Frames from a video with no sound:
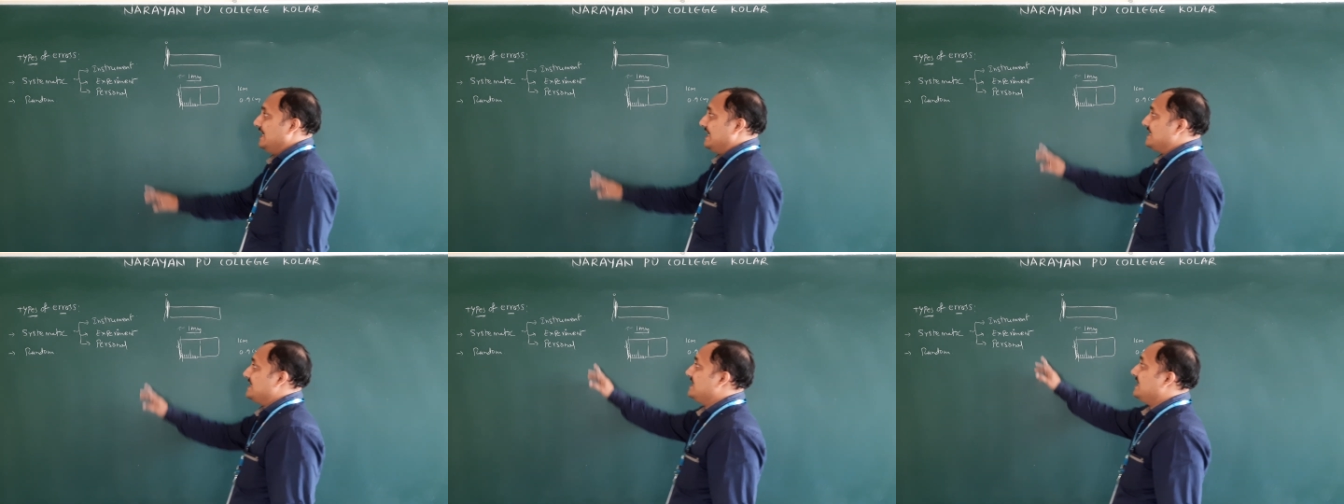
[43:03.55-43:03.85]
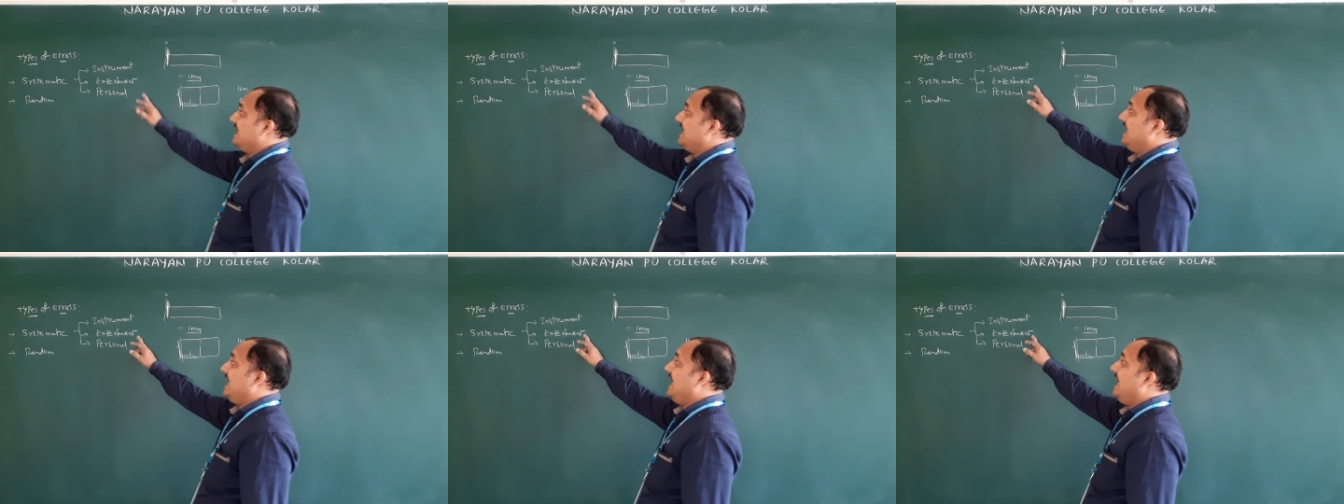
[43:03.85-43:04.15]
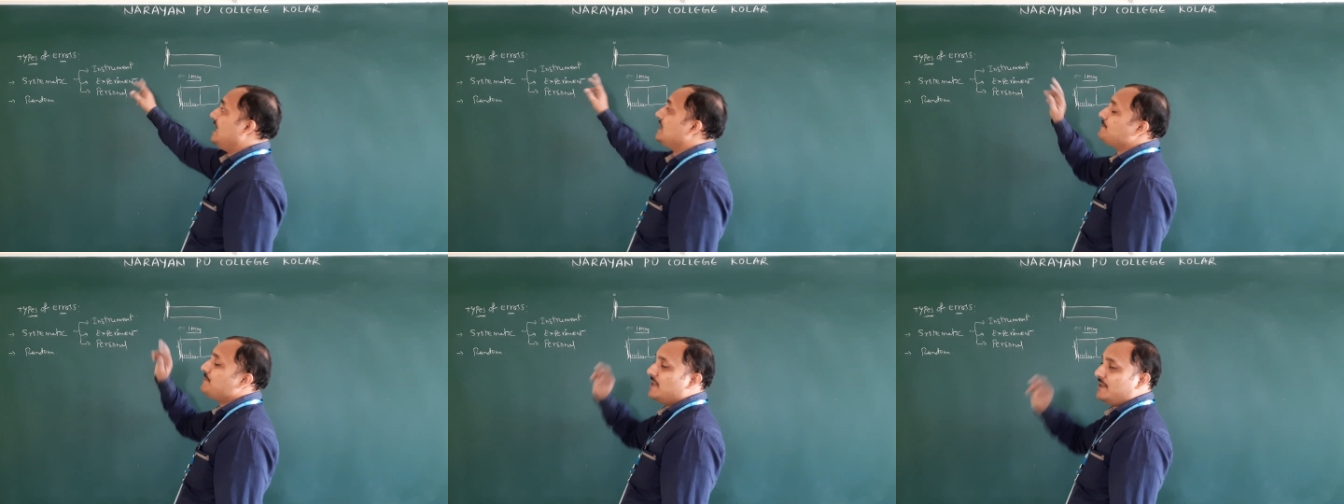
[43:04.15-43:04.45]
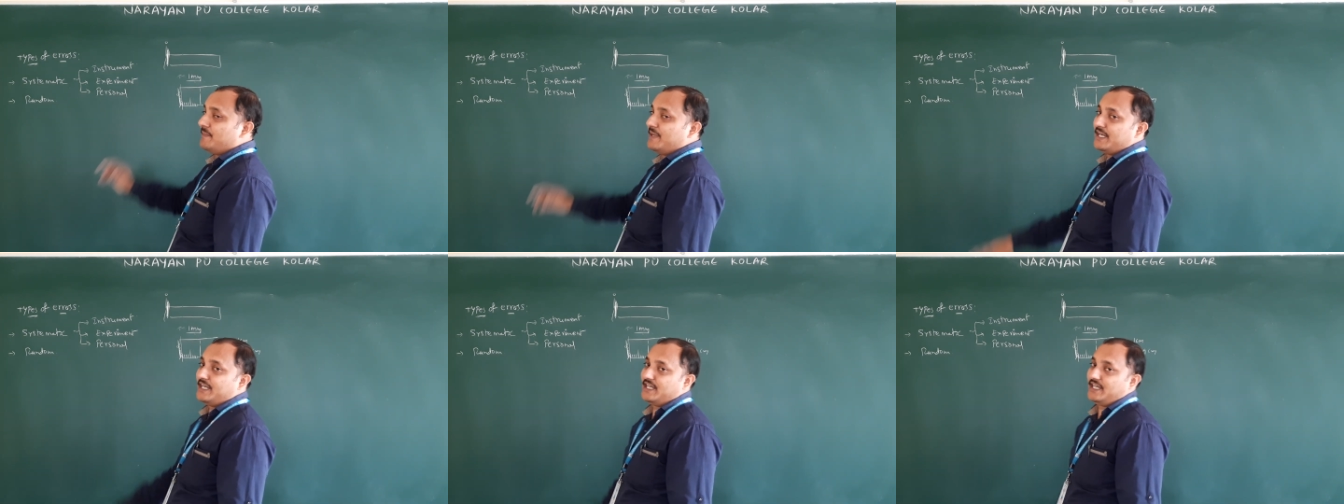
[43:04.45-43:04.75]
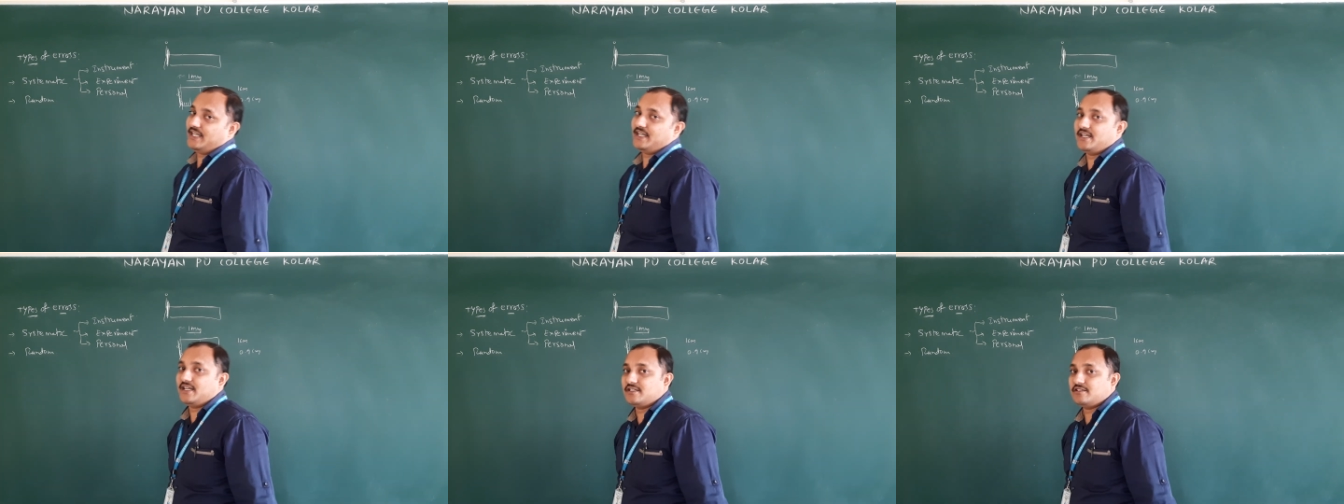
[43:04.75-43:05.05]
Next,
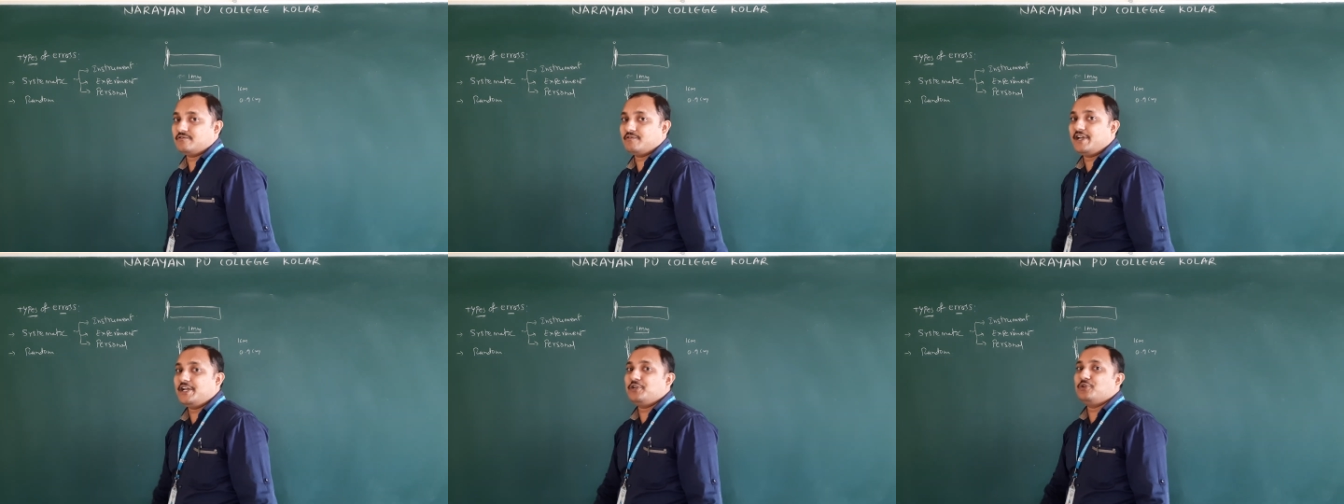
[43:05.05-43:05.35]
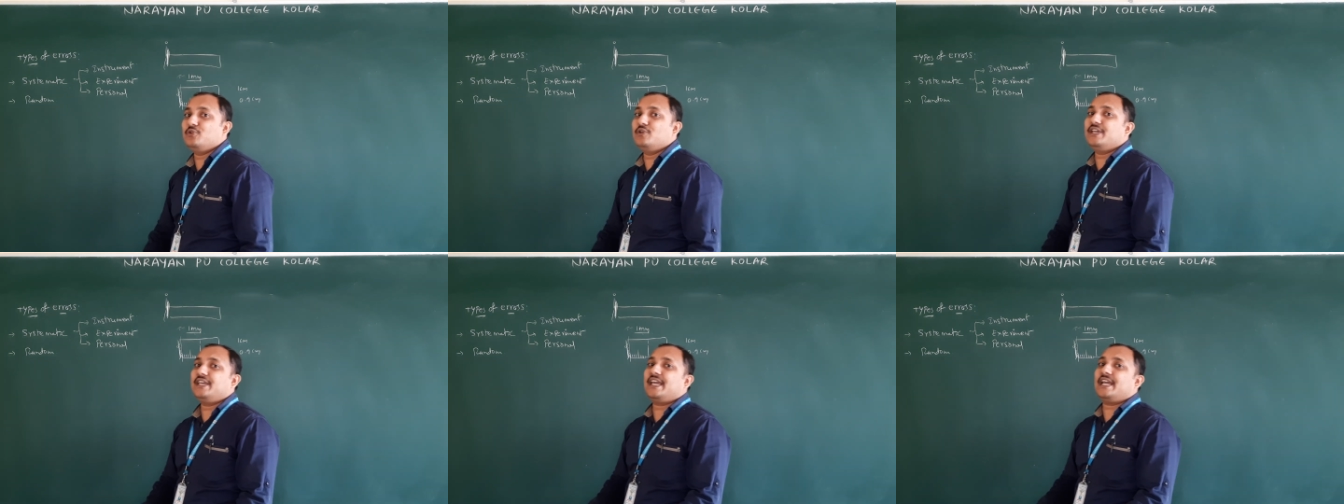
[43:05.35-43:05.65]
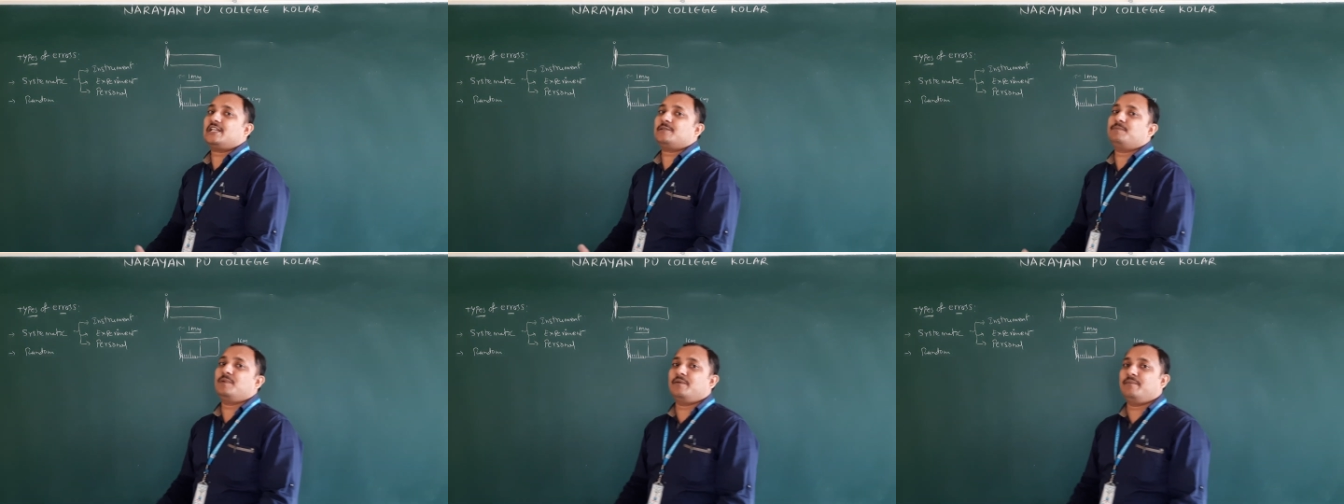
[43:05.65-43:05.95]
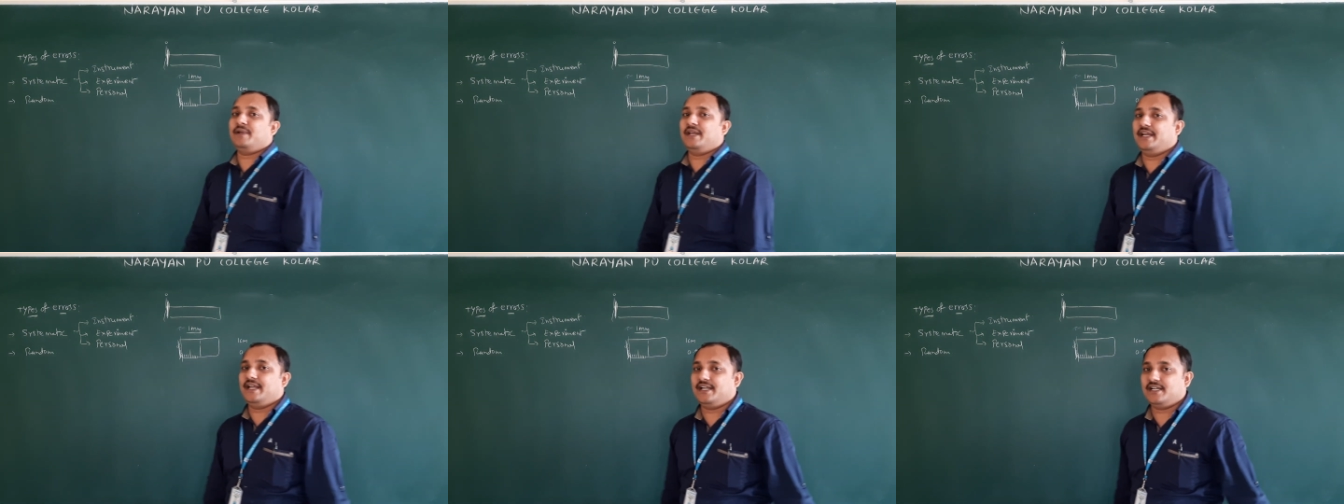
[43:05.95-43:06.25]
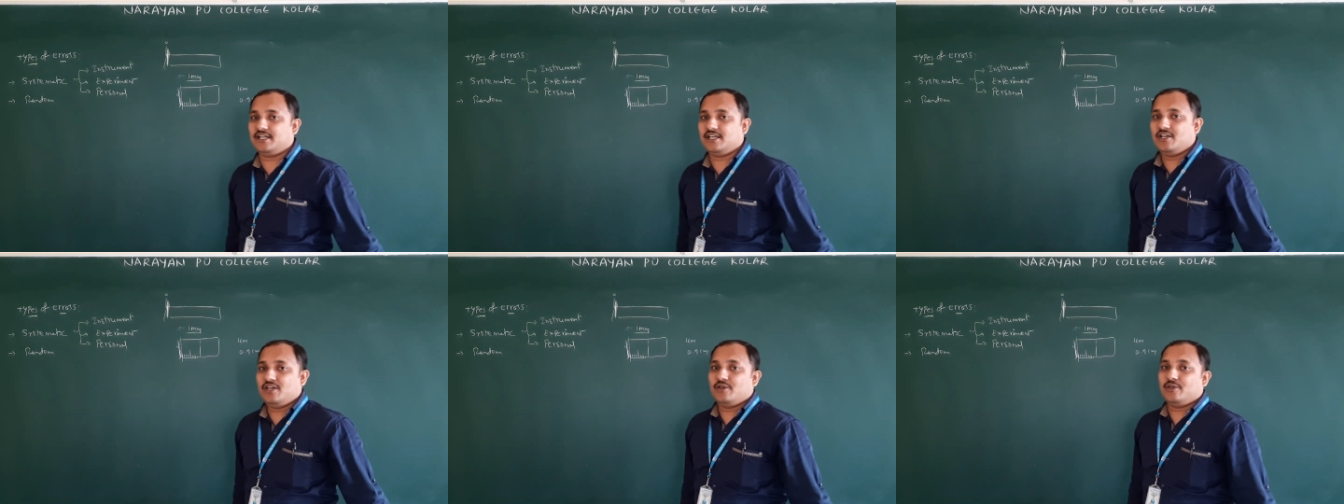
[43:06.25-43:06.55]
experimental errors. While doing
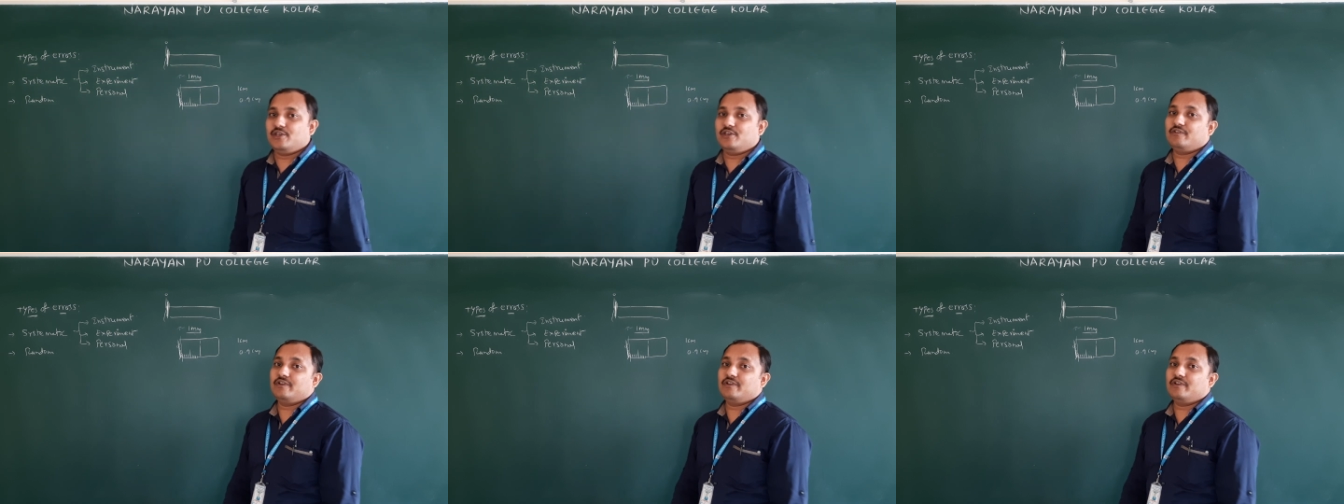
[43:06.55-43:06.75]
experiment,